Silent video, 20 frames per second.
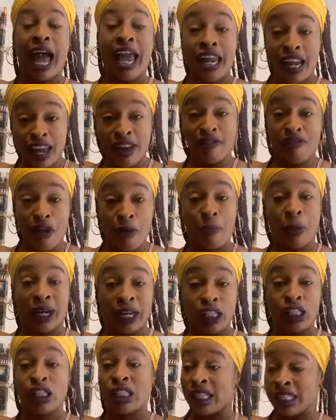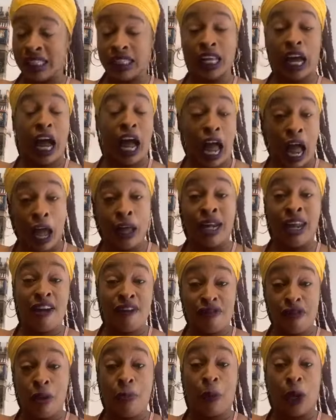I leave people in this, uh, I
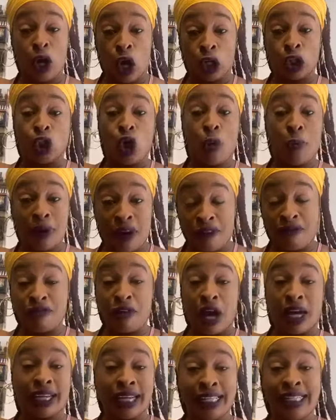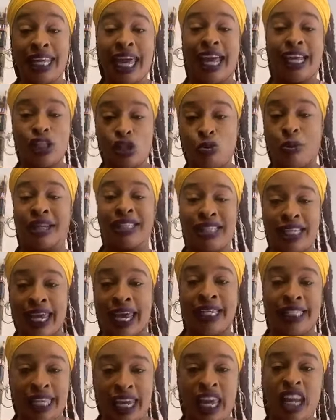leave people October the fucking 10,
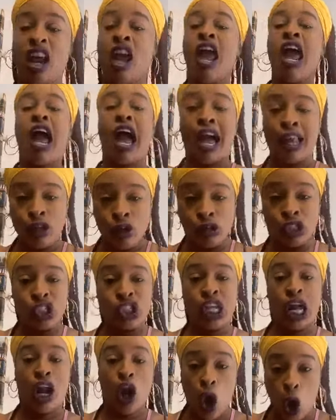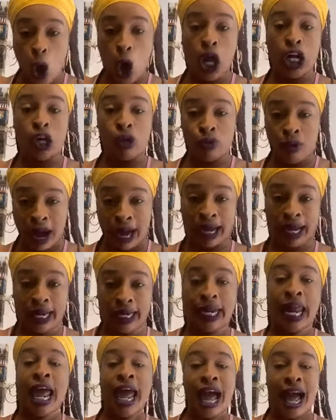2018, and you still hold the
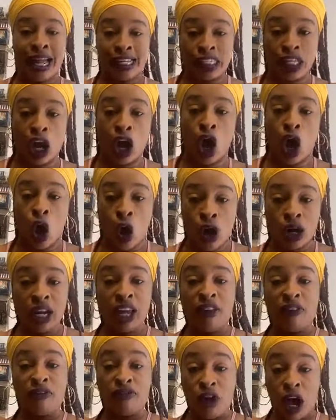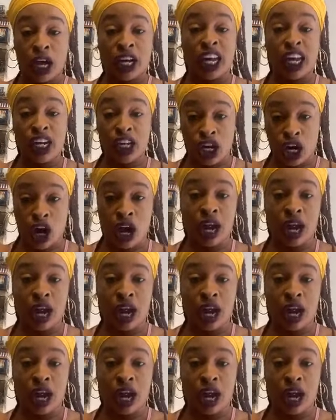record as the ugliest fucking